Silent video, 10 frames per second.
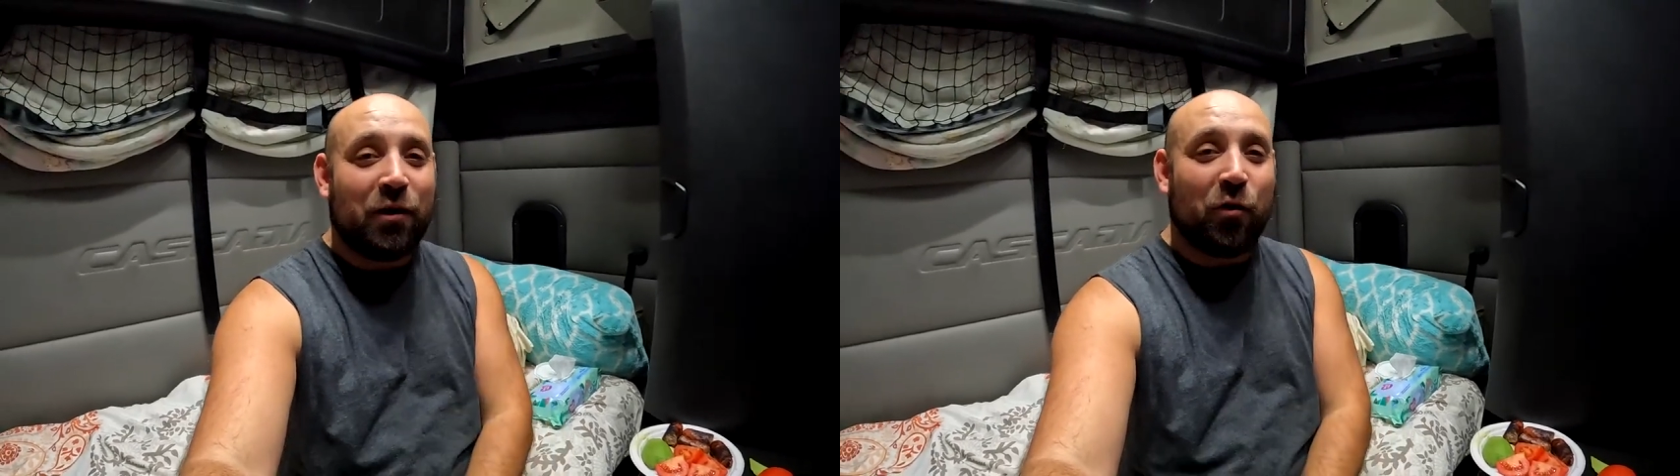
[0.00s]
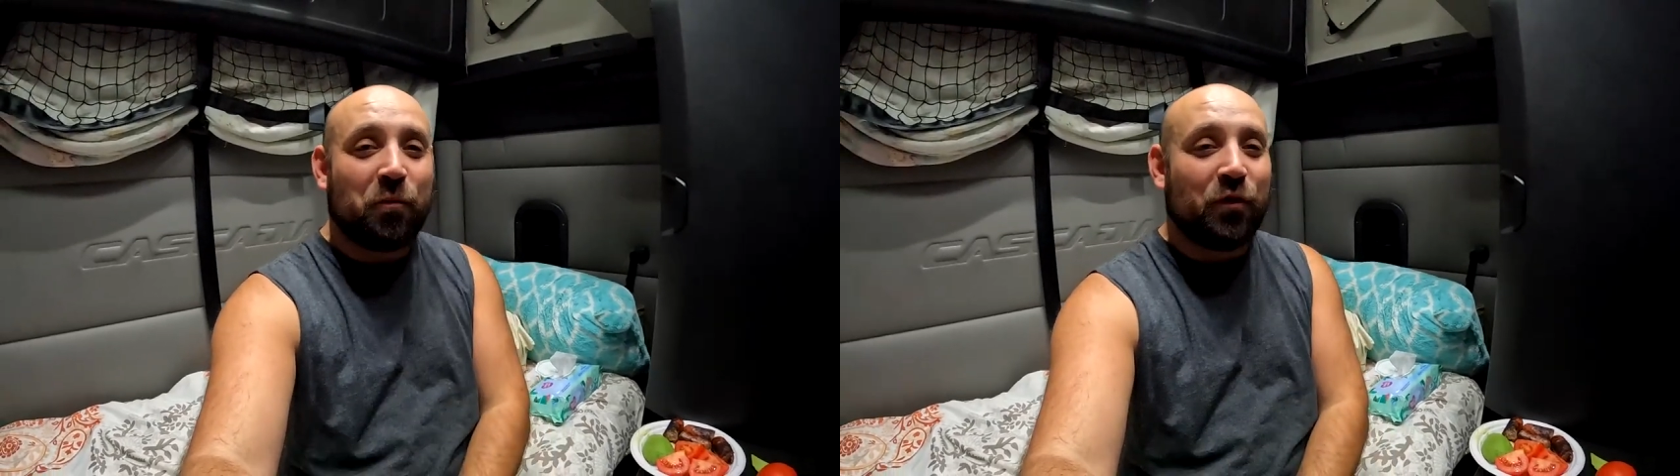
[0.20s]

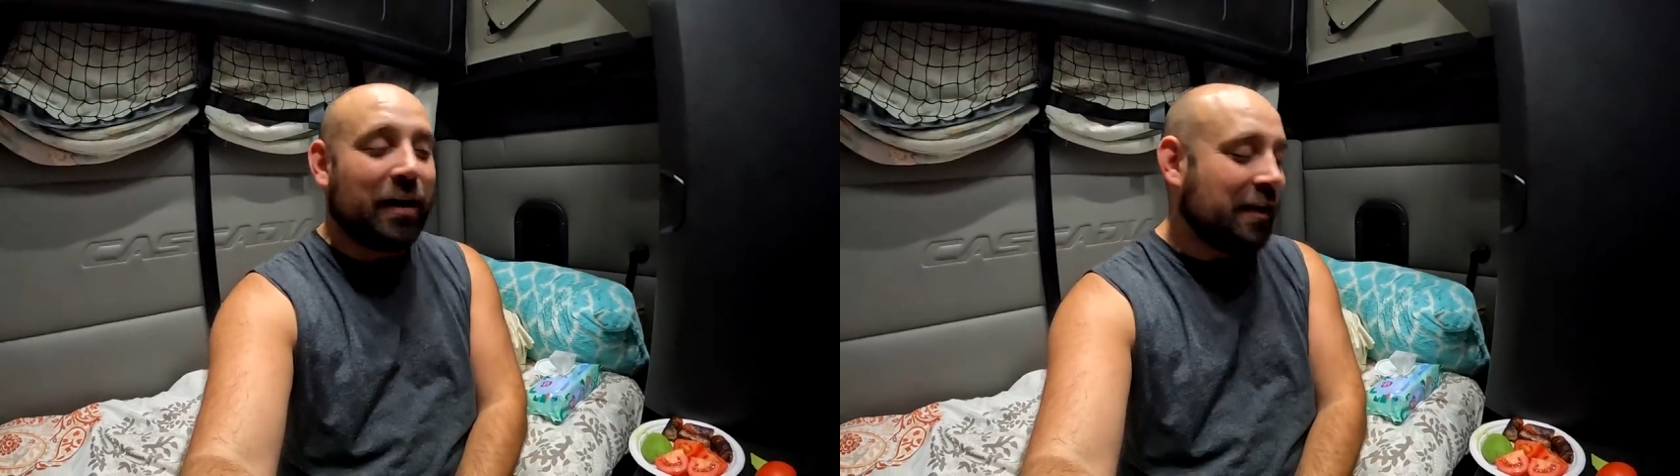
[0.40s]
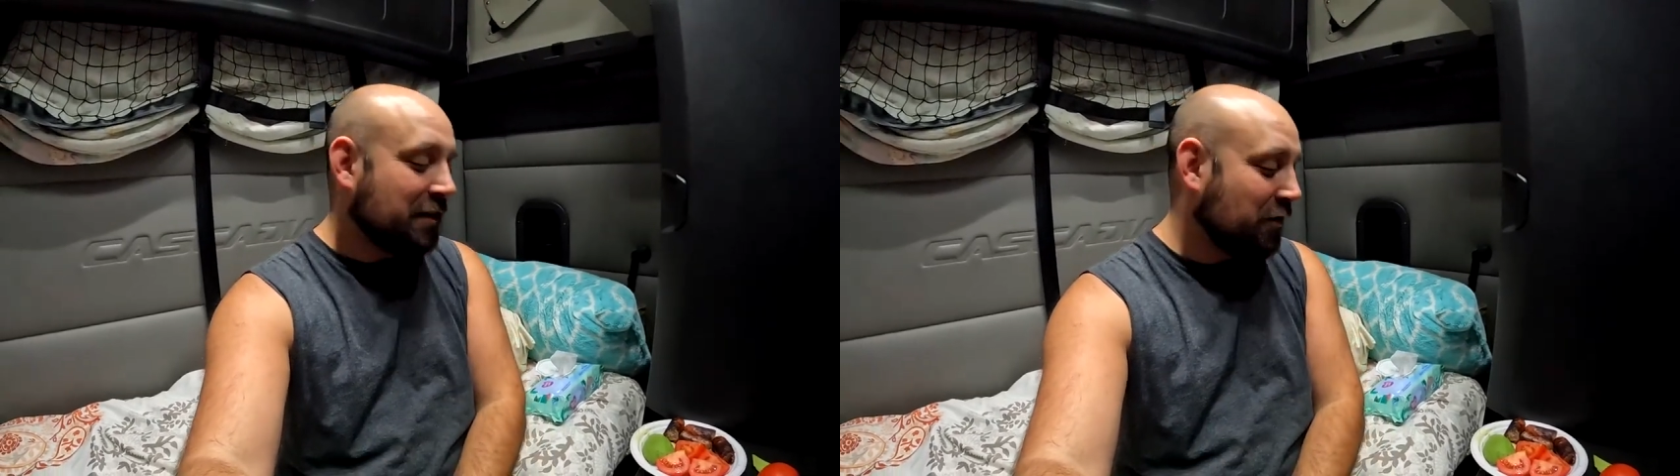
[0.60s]
Hope you
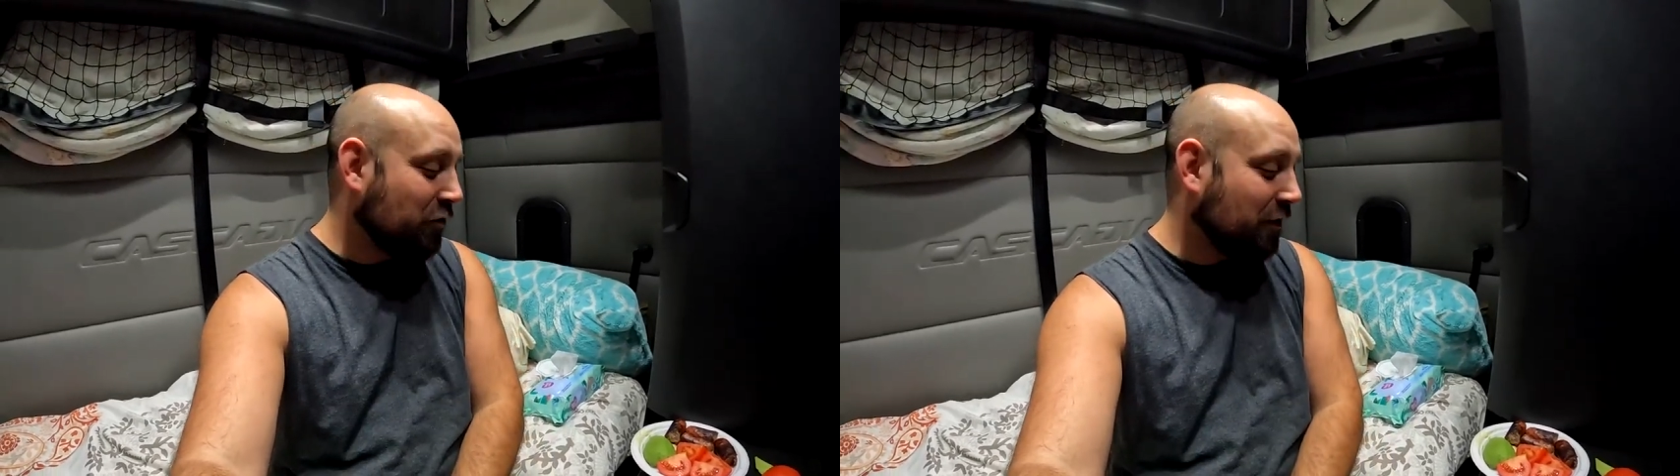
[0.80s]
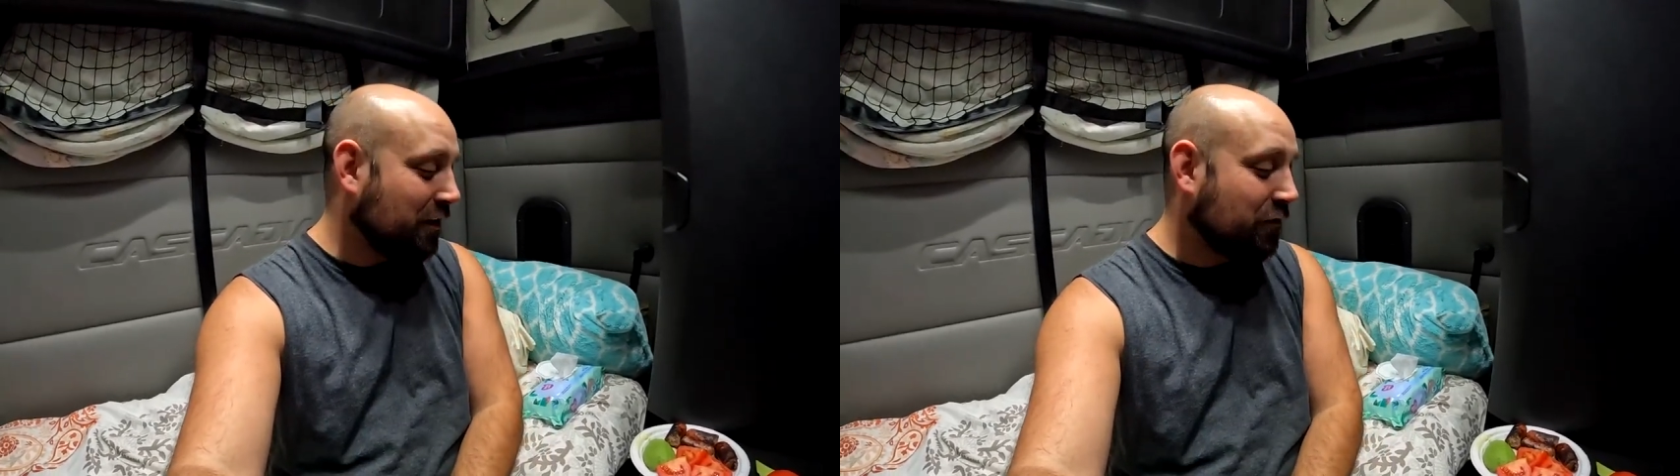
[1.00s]
guys
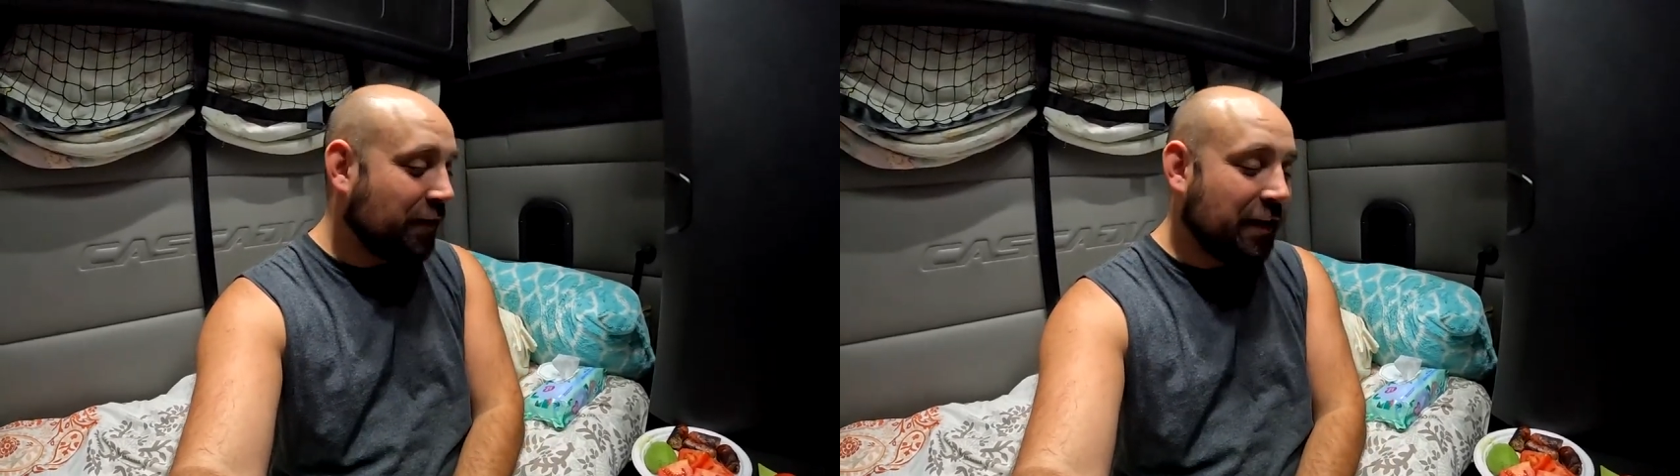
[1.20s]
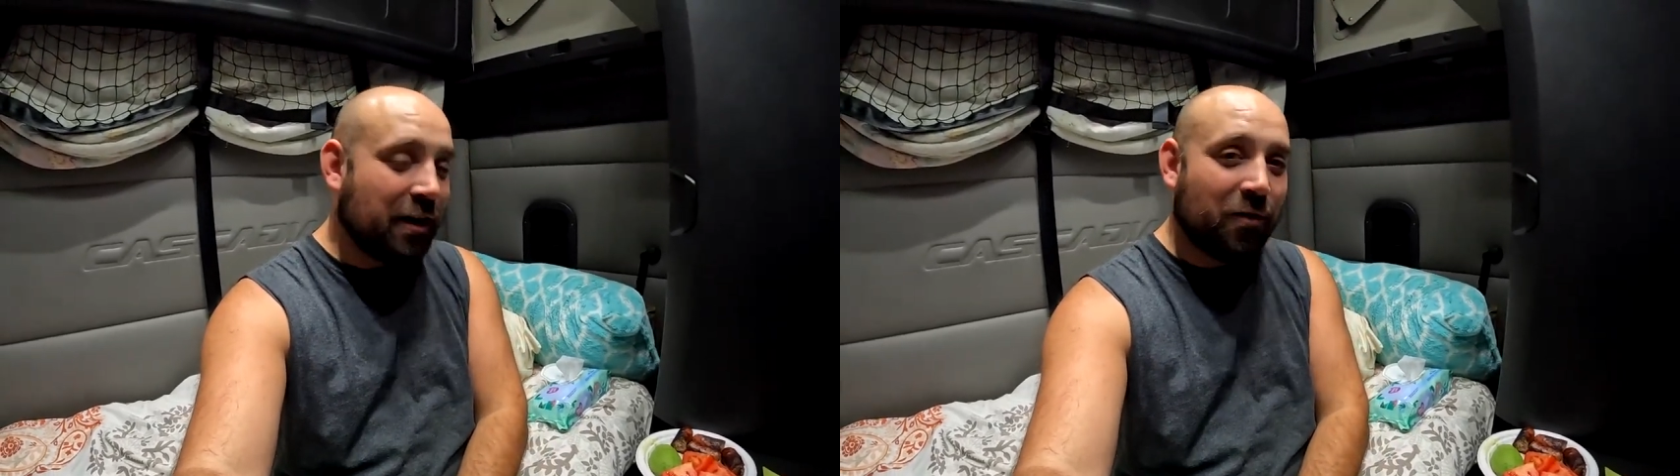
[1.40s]
enjoyed this
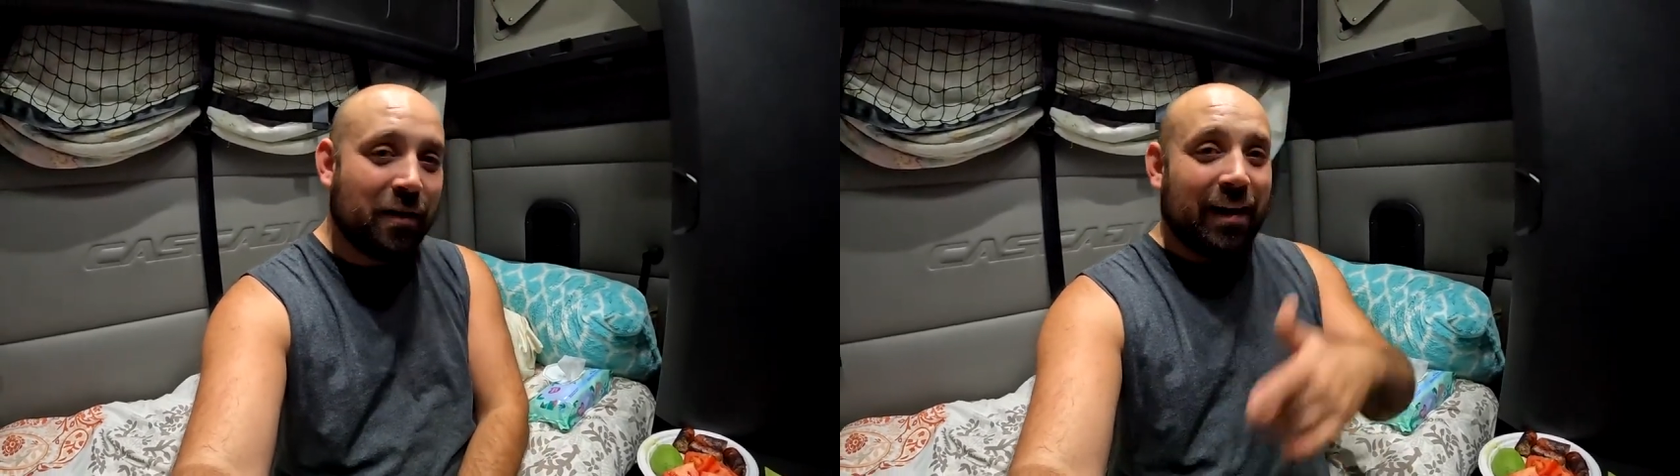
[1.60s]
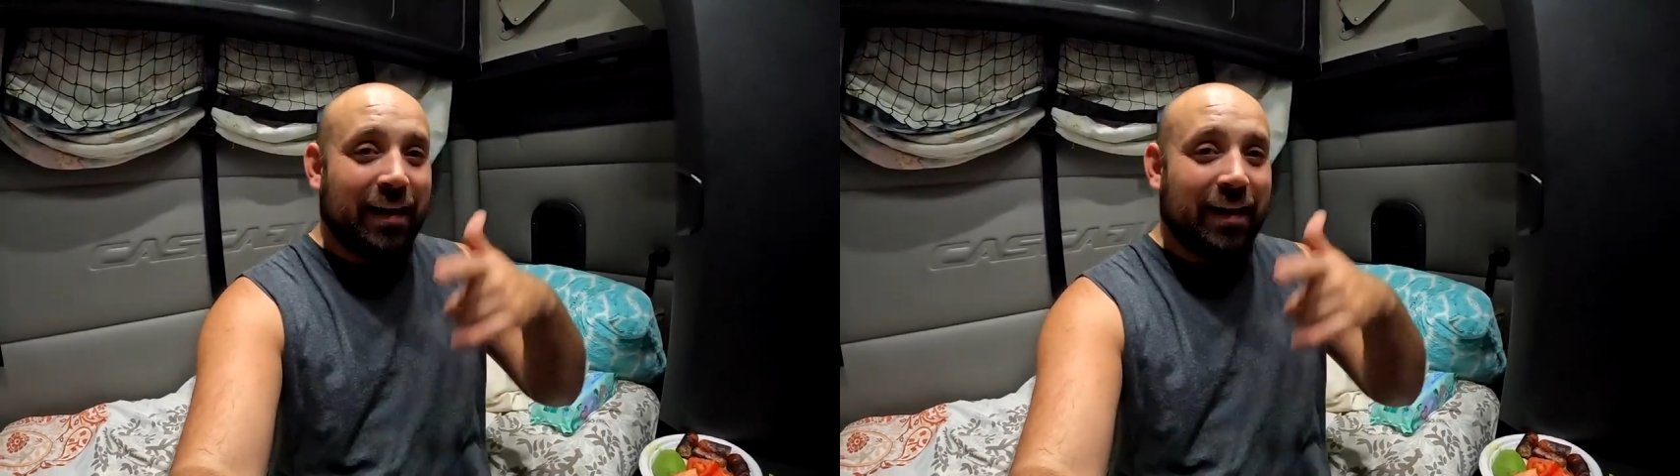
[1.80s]
video